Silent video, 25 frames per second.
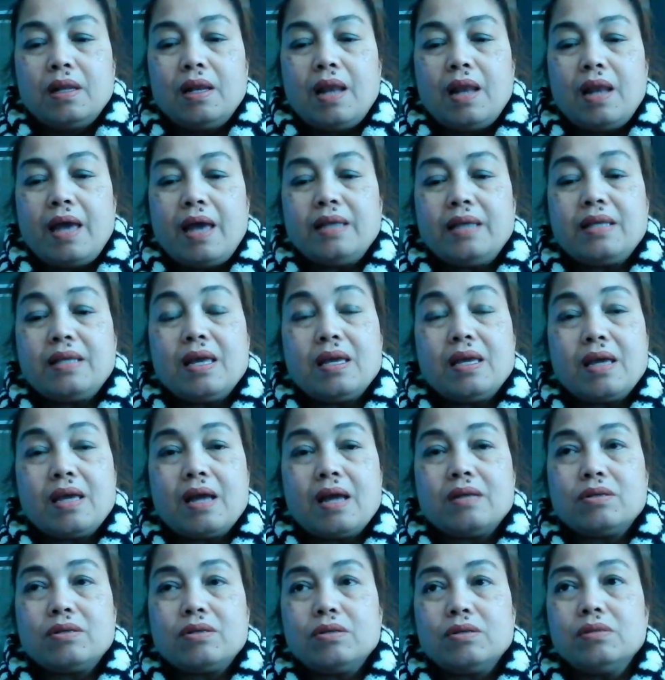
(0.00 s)
Light a
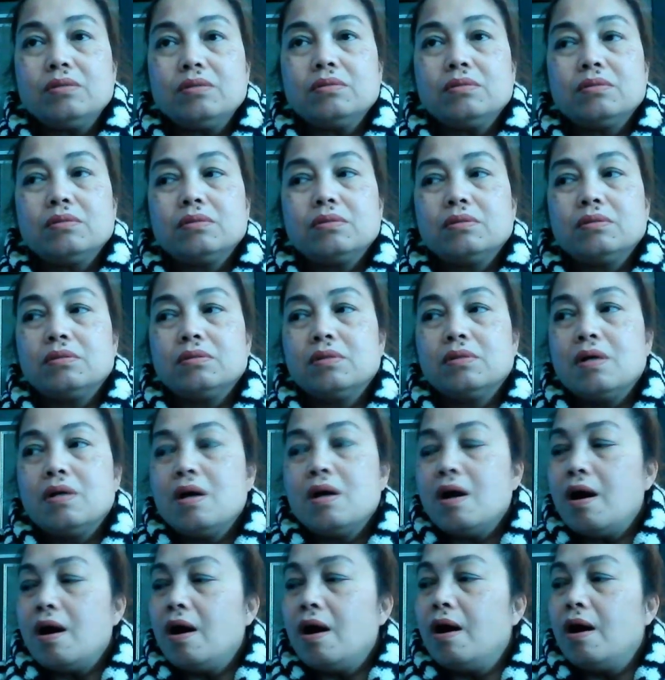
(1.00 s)
candle.
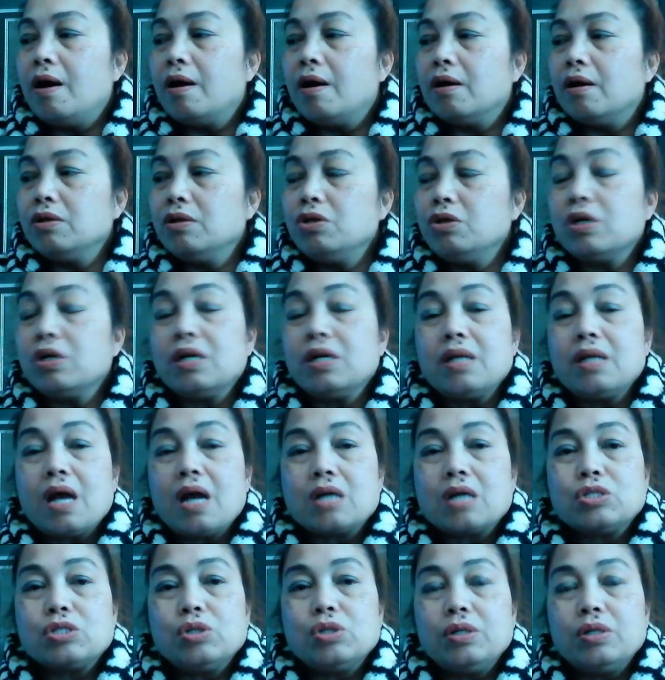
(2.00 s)
You can
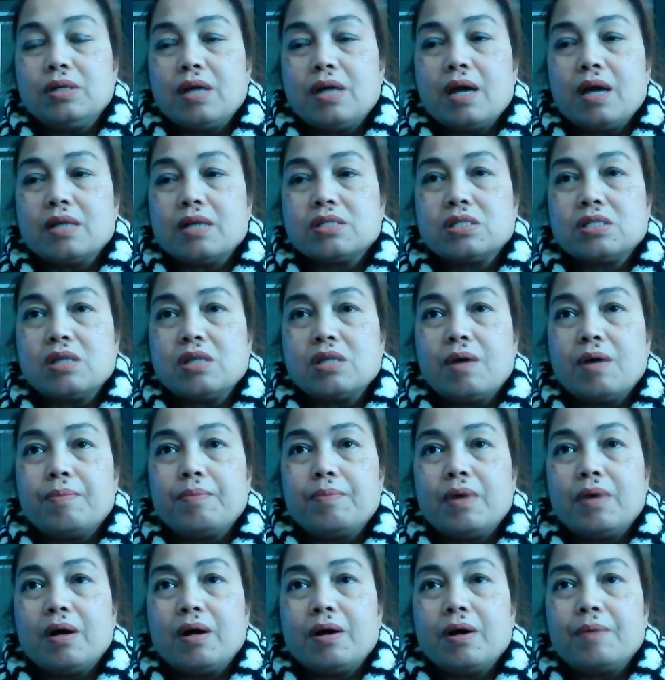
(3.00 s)
actually get
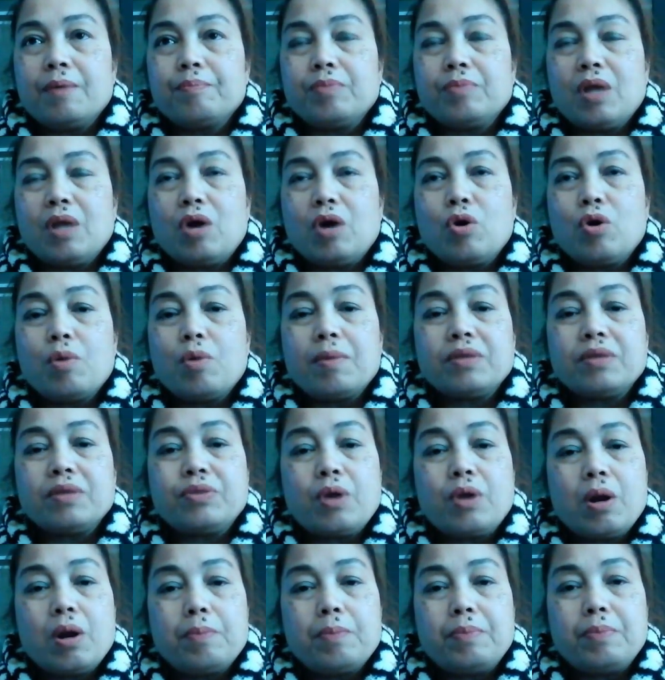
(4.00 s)
some
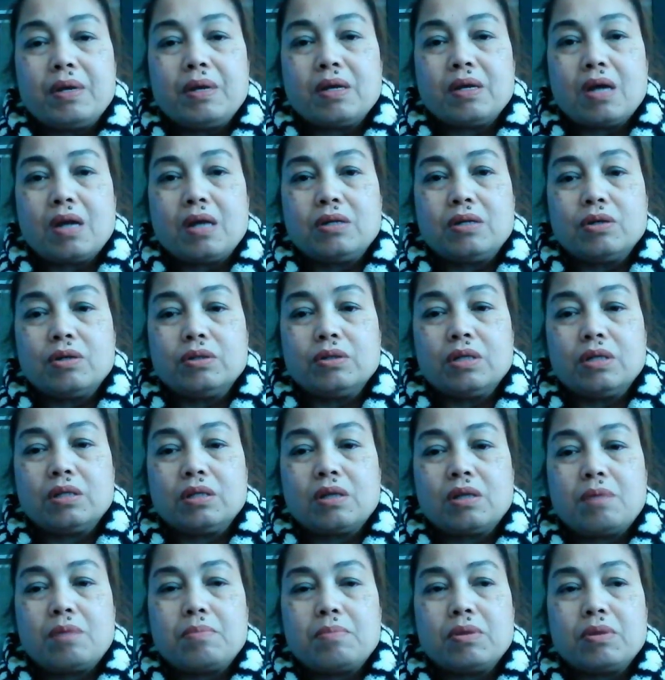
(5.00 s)
aromatherapy candle
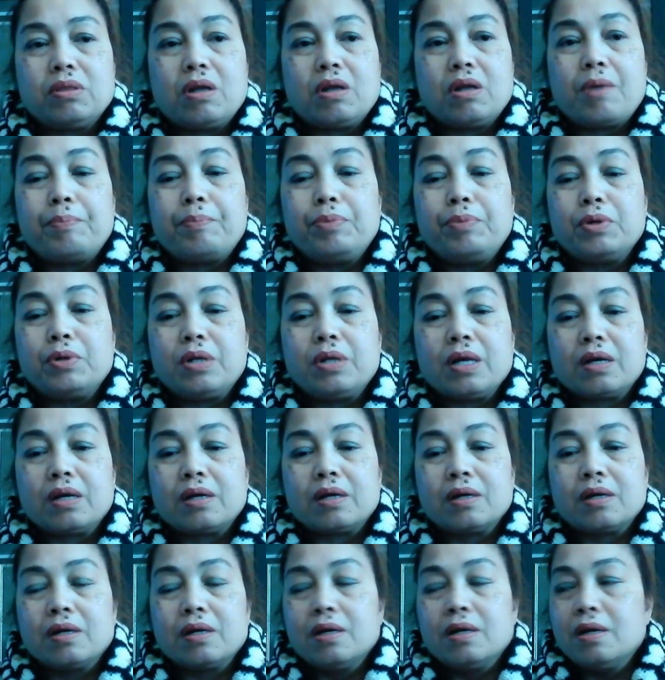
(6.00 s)
that can be therapeutic.
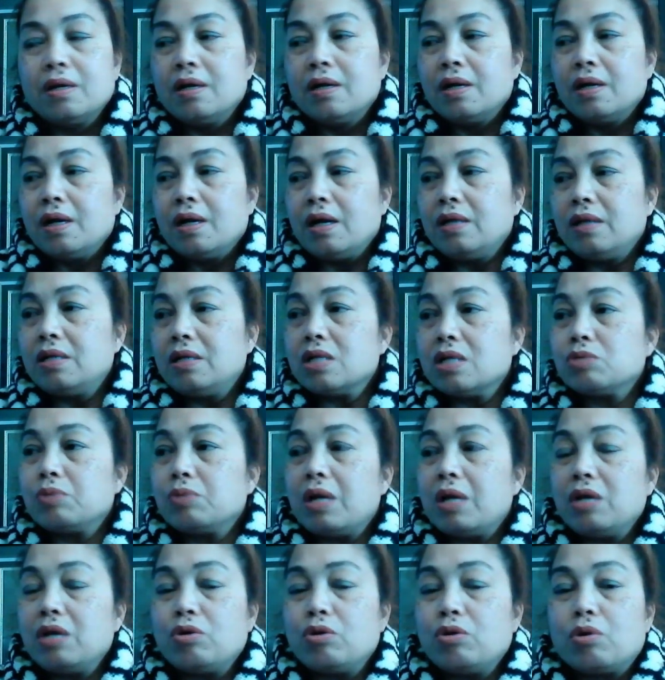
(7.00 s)
And that's
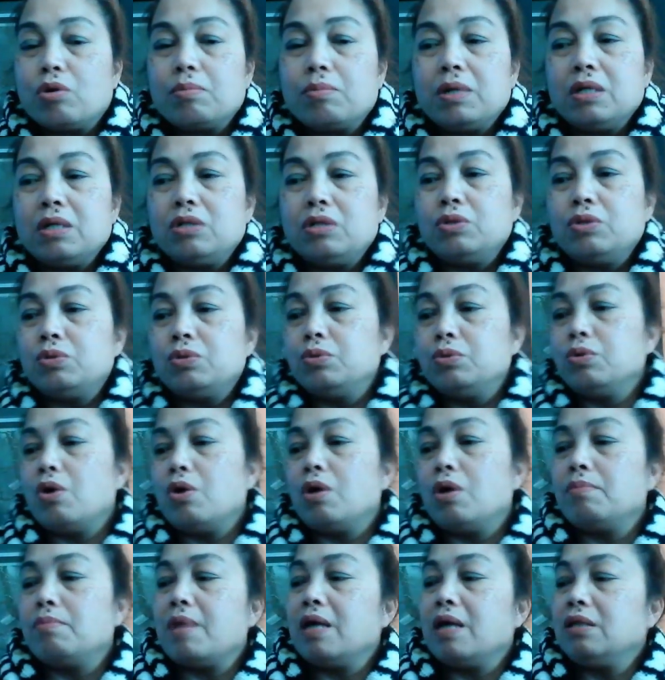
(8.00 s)
what I normally do.
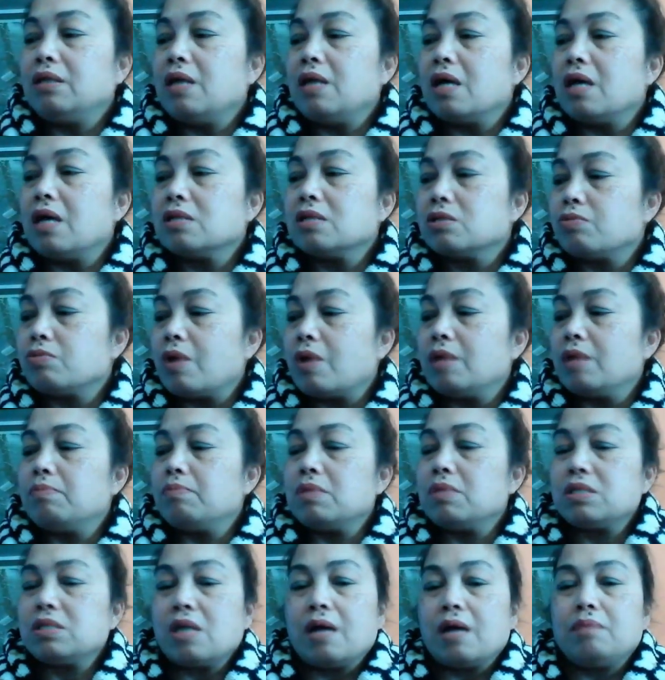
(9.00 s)
On my desk right
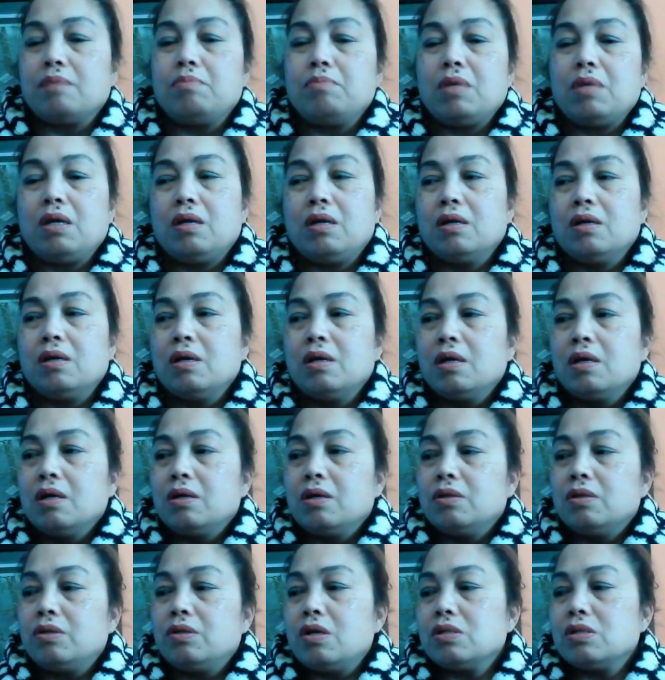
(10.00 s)
beside me,
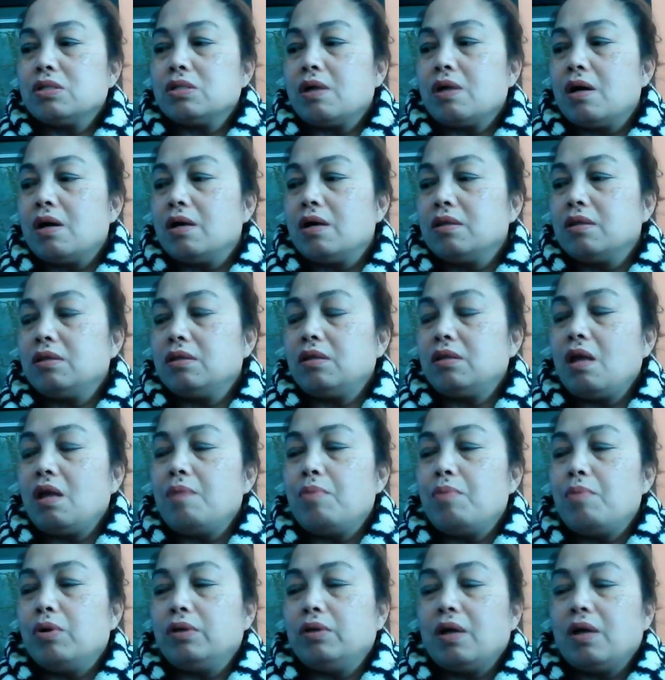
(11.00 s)
there's a
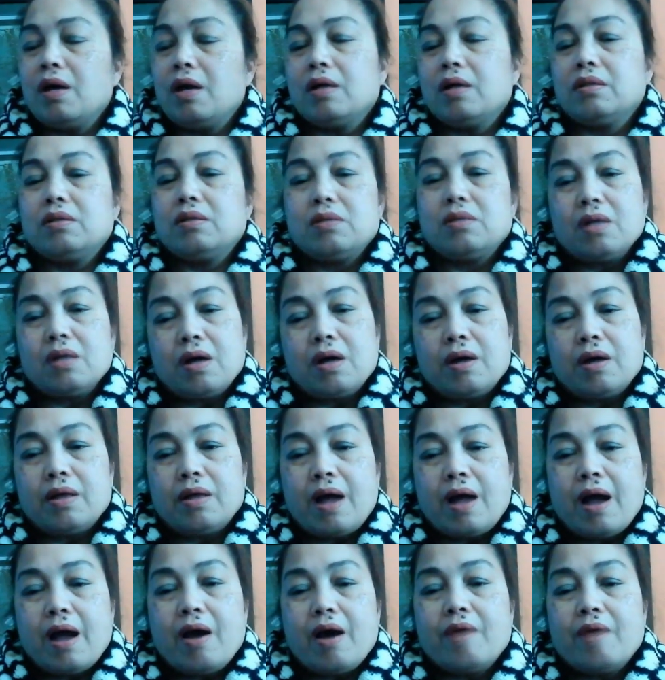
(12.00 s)
table that
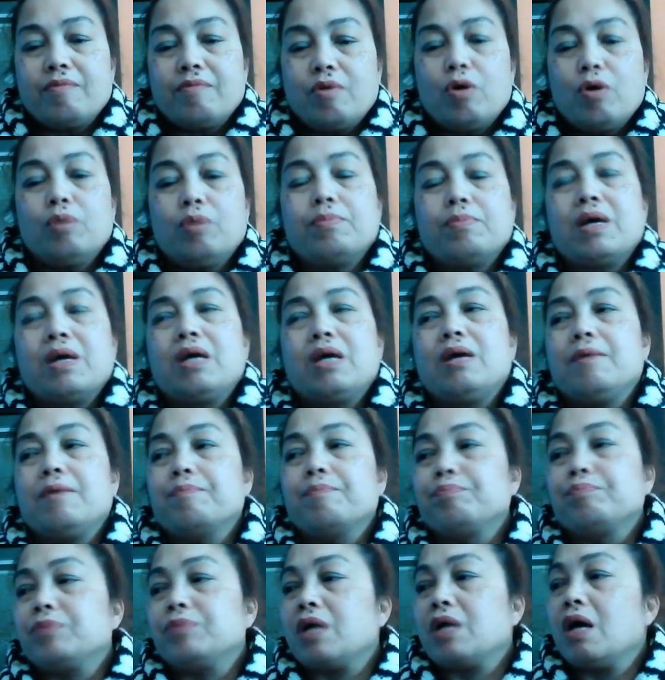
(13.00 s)
I have all
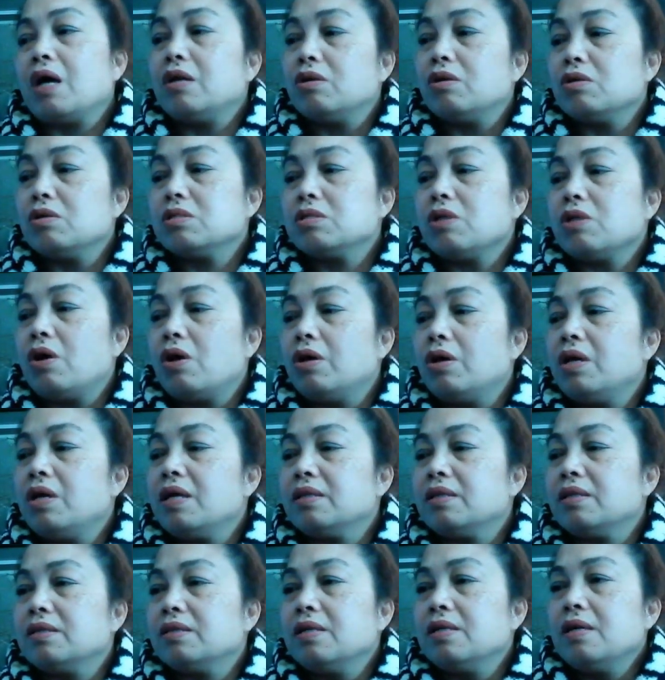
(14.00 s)
my candles on
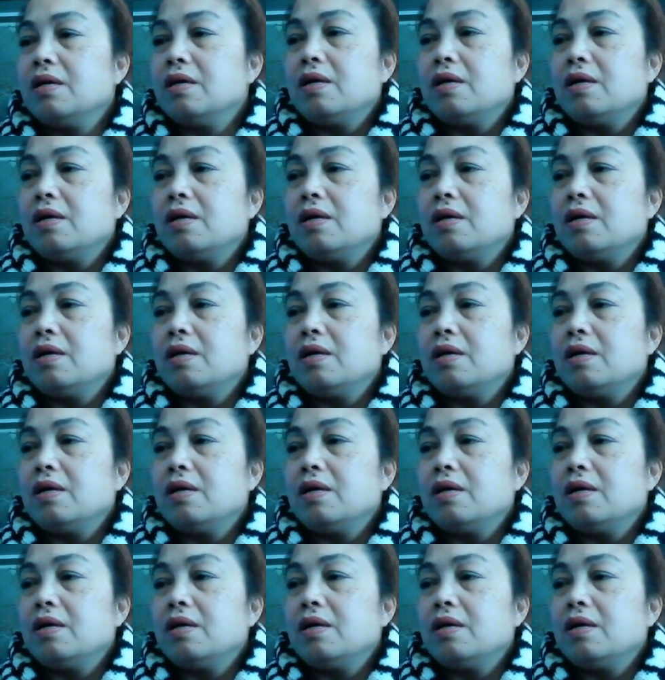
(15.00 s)
it.